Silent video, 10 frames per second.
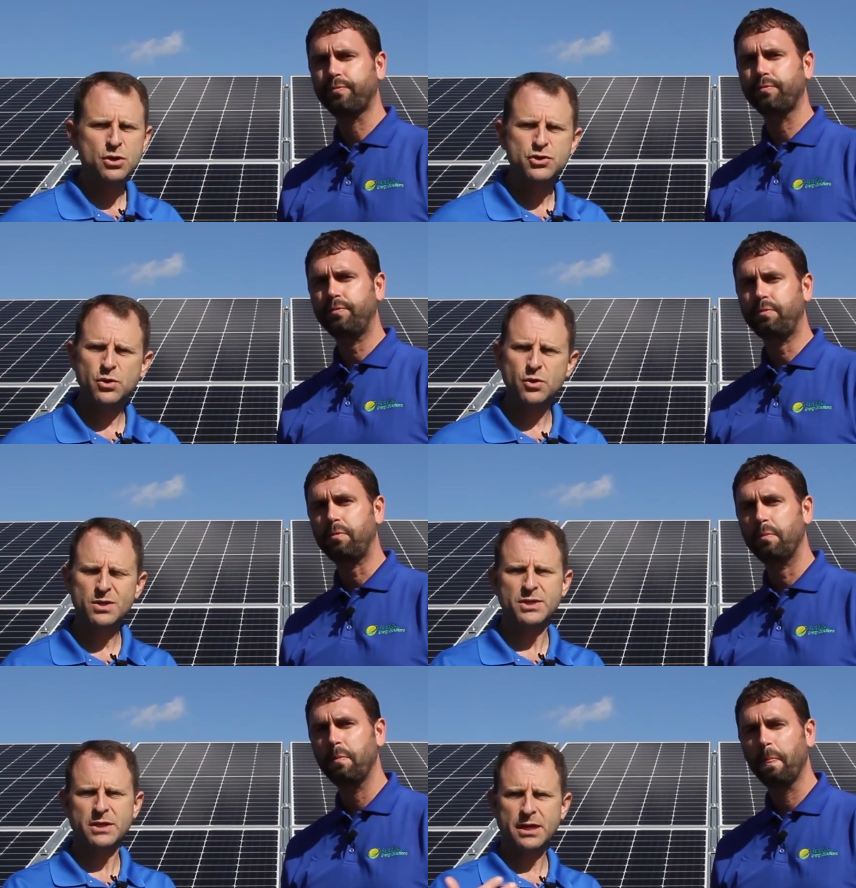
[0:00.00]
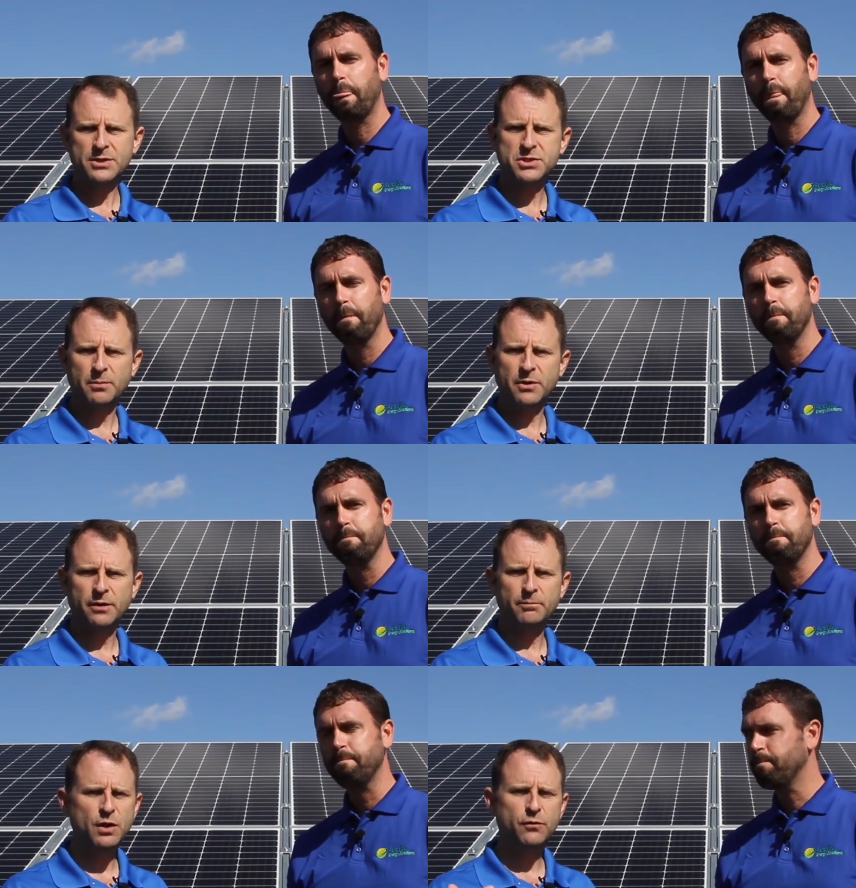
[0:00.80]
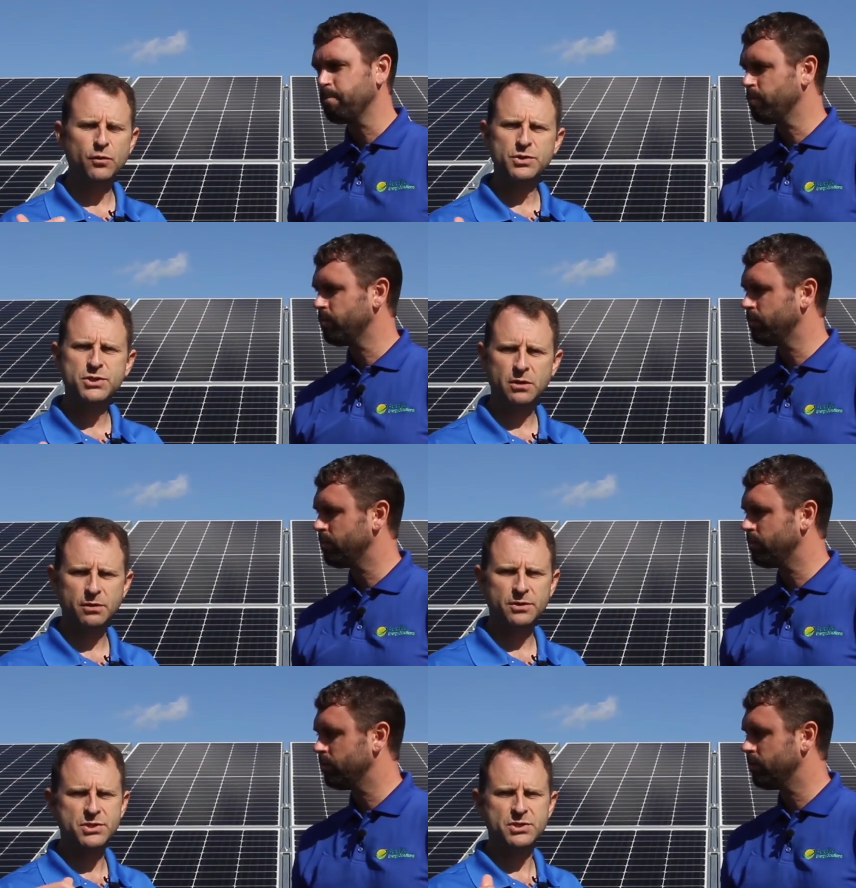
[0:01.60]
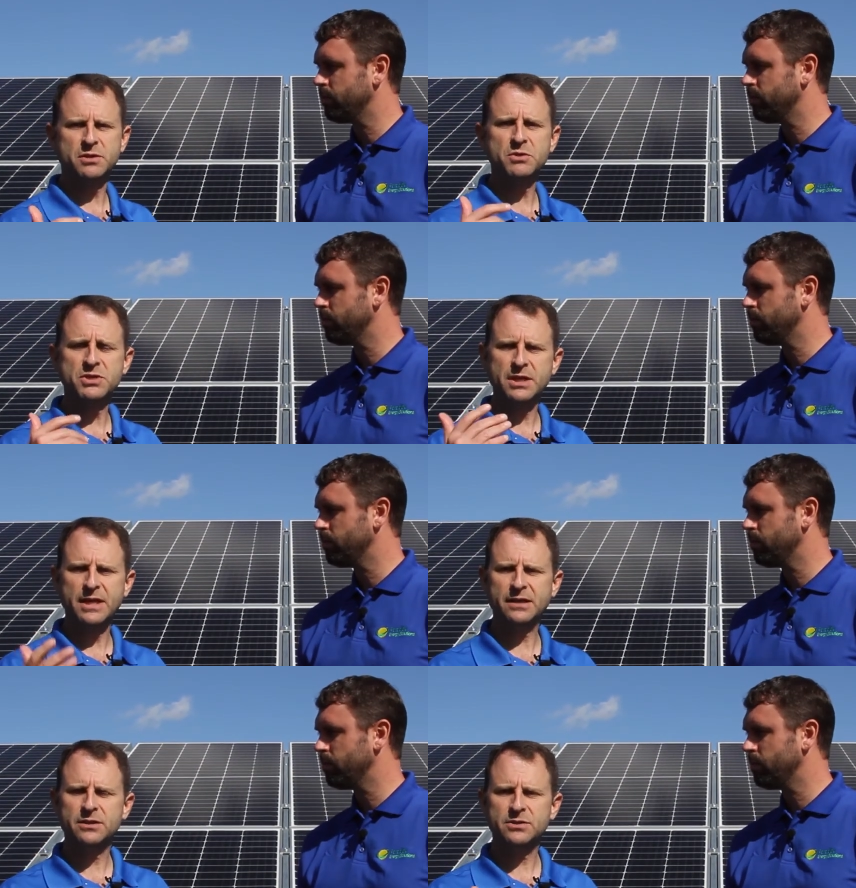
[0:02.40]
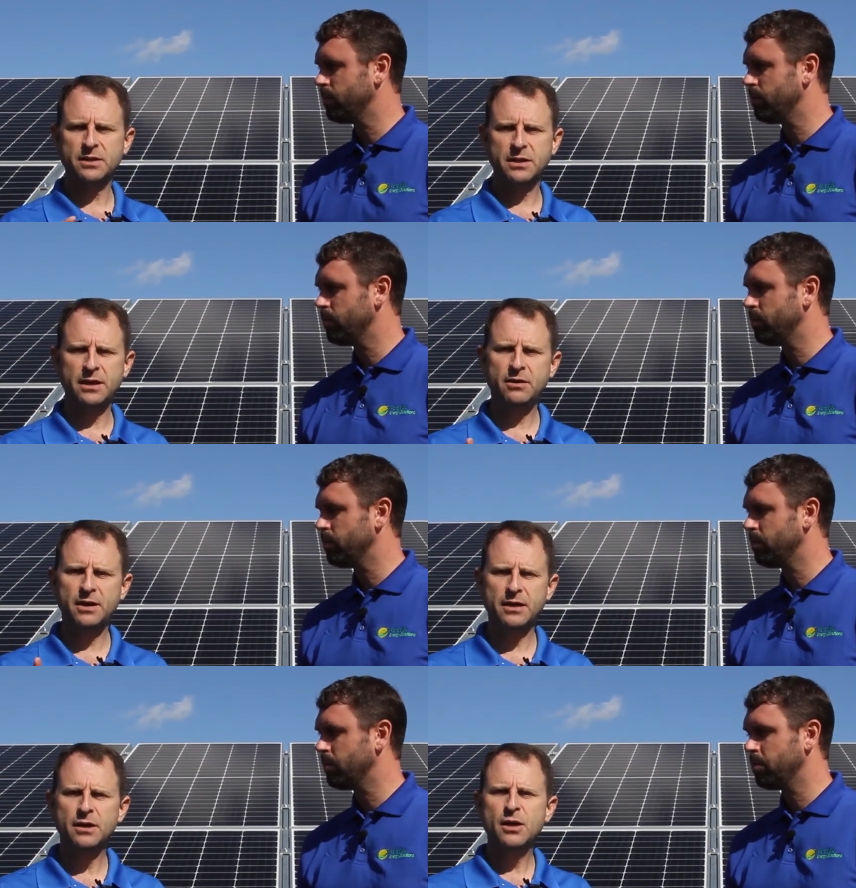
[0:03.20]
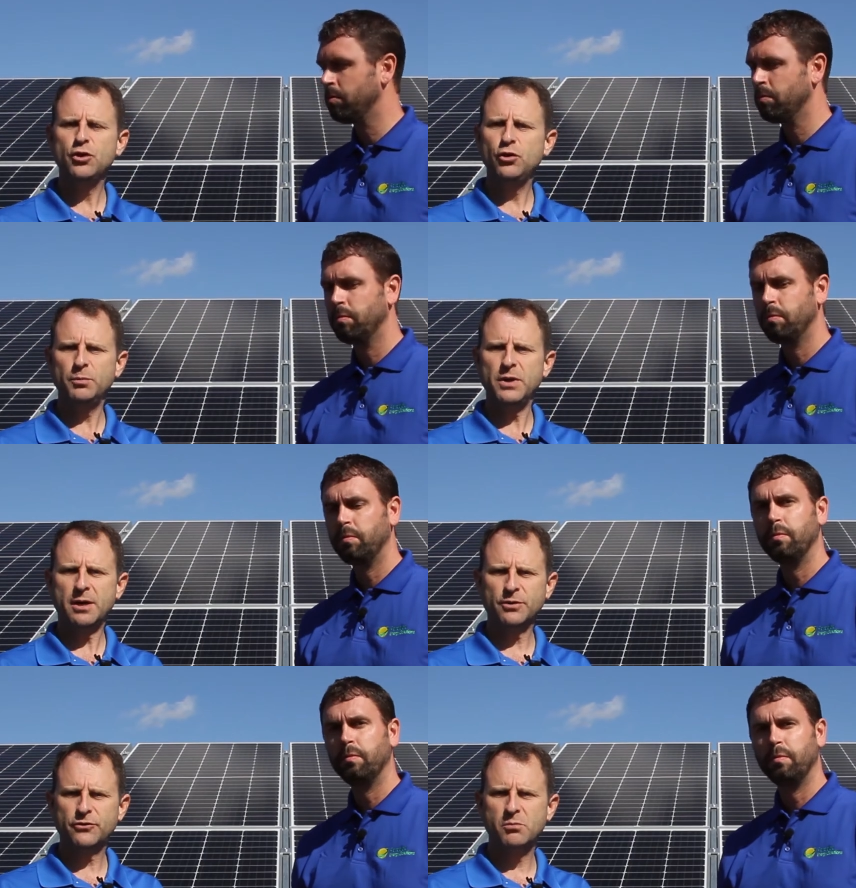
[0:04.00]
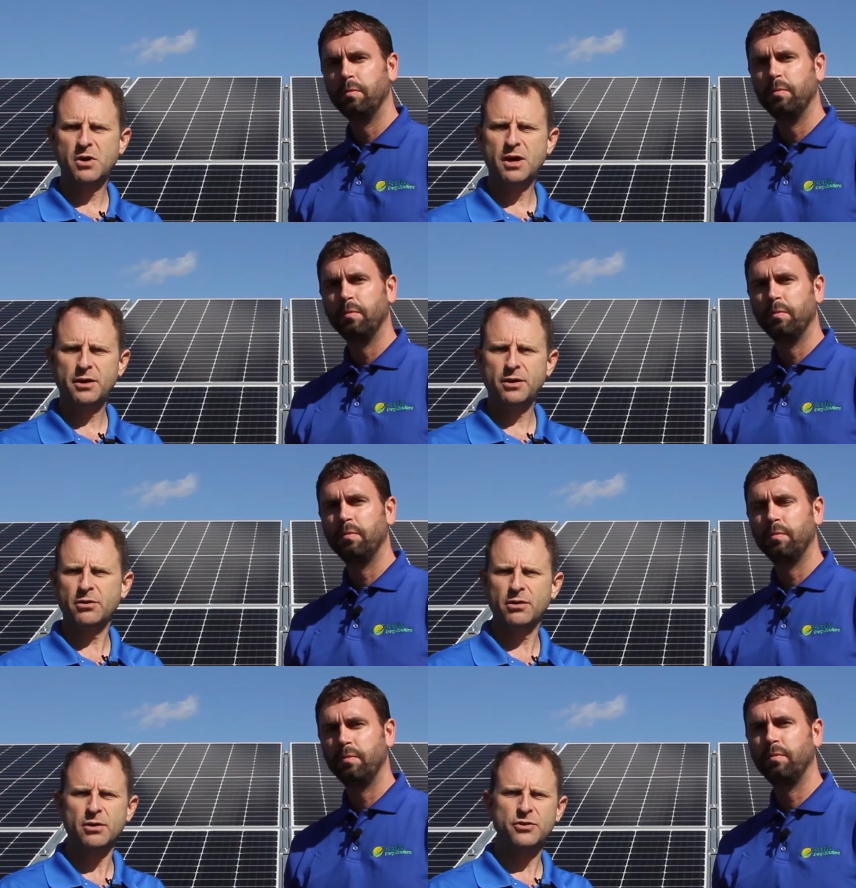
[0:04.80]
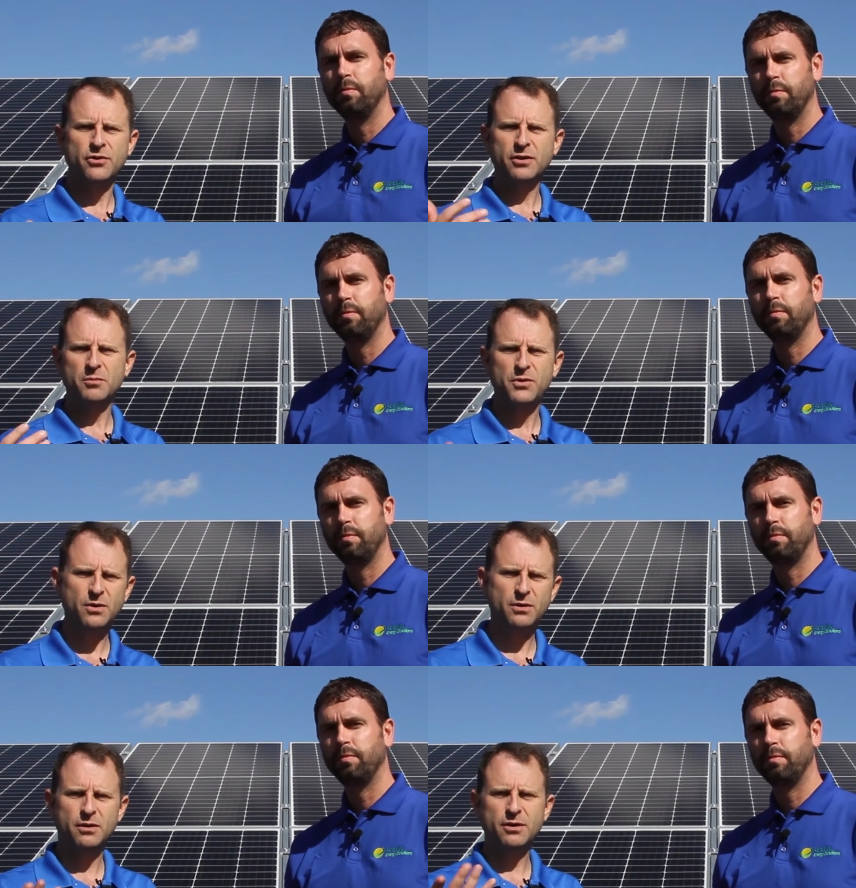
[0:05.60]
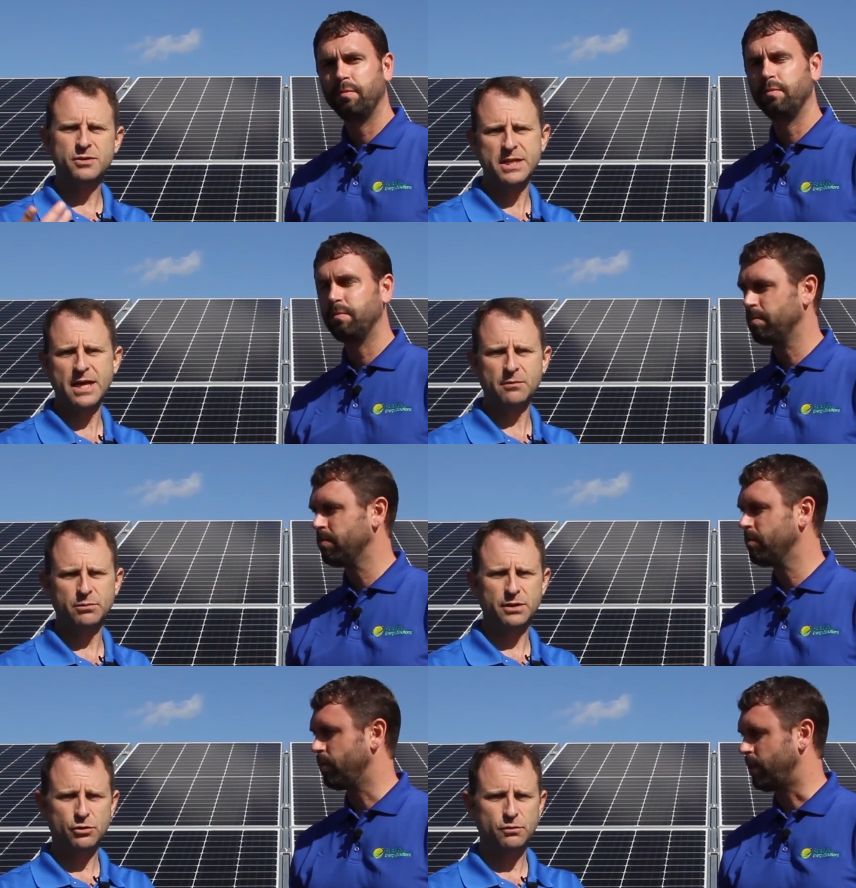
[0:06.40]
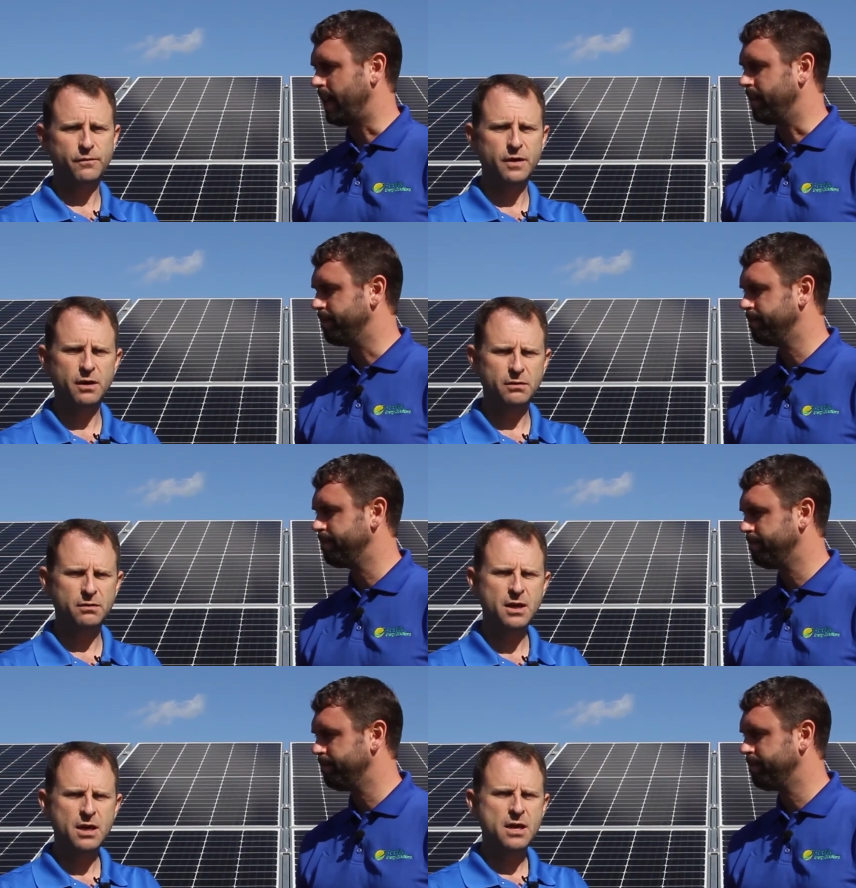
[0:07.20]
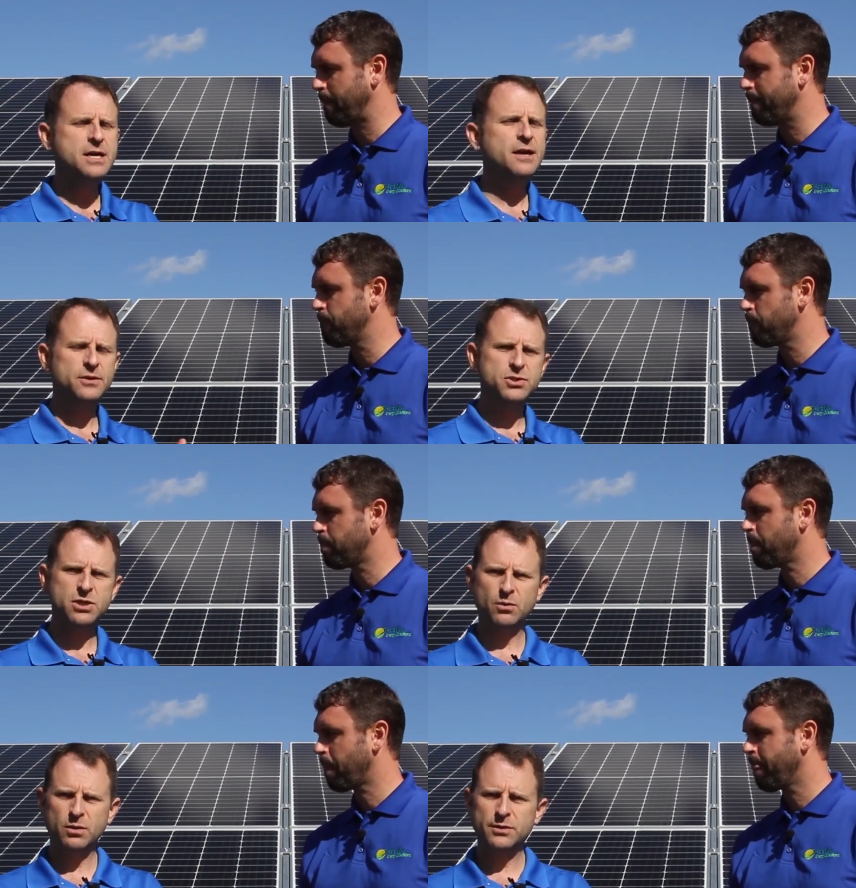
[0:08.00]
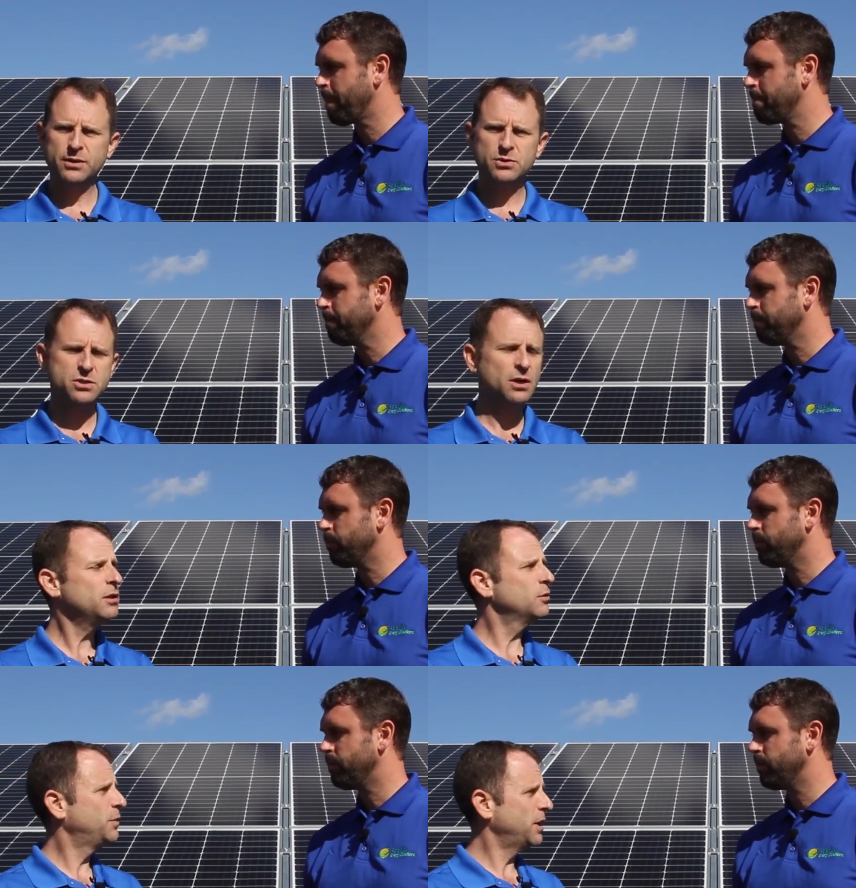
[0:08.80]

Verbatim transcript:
Speaker 1: So you as a customer, if your solar system is connected to the internet, you'll be able to monitor it on your computer, your tablet, your right. phone, and then so will the installer be